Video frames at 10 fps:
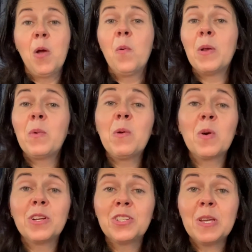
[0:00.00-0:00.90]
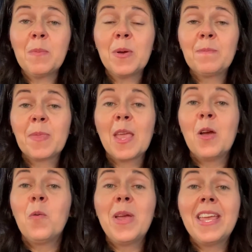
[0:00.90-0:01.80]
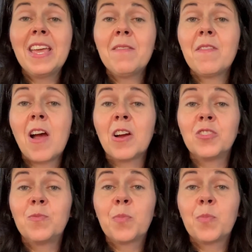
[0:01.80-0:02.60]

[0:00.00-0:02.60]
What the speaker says: When we worship, we give our